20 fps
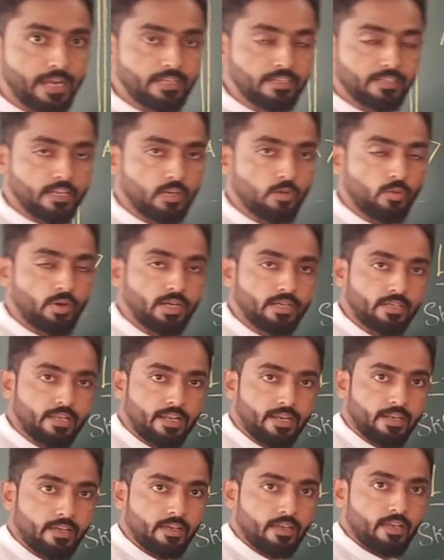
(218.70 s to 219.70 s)
get
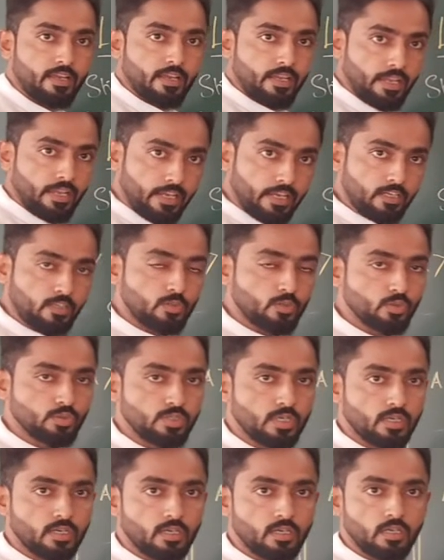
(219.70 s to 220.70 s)
converted into
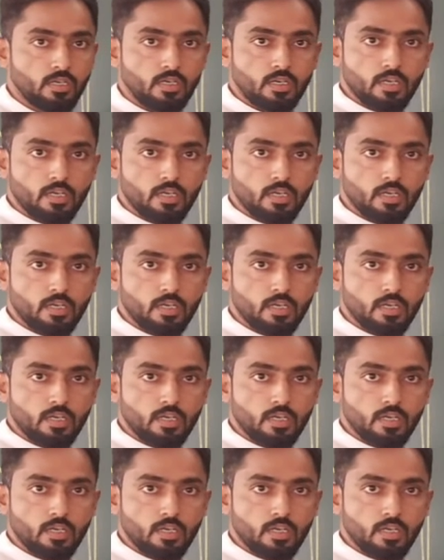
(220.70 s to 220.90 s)
the